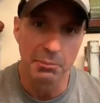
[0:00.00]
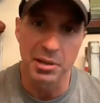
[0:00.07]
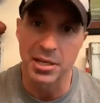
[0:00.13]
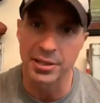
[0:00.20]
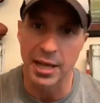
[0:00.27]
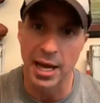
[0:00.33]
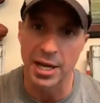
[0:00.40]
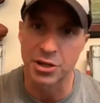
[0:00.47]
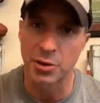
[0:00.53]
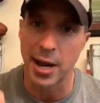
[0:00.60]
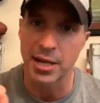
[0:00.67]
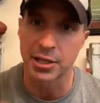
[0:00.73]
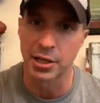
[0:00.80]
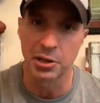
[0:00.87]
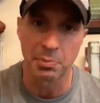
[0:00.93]
because I
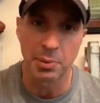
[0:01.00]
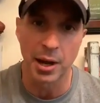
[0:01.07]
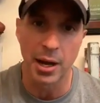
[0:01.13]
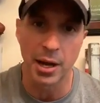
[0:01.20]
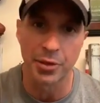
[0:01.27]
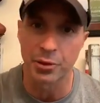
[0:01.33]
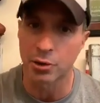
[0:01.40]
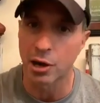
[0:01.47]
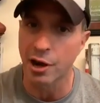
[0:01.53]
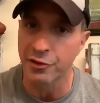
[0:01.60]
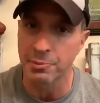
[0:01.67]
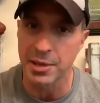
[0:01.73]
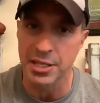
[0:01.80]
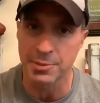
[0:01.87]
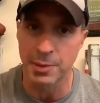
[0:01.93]
attracted other other
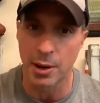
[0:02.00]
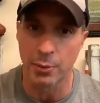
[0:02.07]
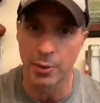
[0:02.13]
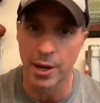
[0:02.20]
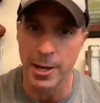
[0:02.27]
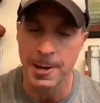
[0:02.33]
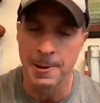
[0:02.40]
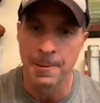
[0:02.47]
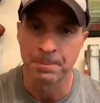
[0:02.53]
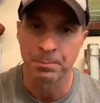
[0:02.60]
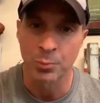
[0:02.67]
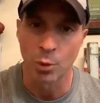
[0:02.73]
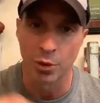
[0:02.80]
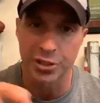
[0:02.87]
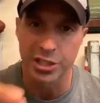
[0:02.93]
coffee beans my way
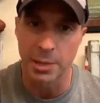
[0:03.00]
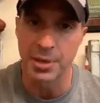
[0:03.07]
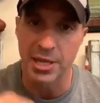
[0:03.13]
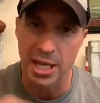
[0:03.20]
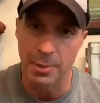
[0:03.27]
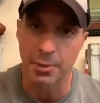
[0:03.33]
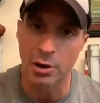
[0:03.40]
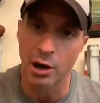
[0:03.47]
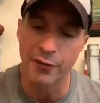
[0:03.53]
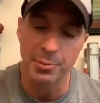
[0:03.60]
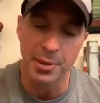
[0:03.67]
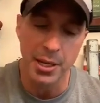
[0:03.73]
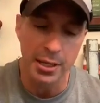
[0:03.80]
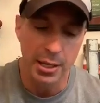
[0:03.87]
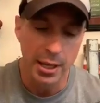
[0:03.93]
once I became a
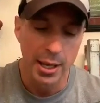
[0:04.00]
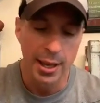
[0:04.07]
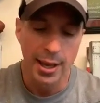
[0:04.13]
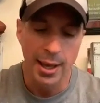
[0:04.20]
coffee bean.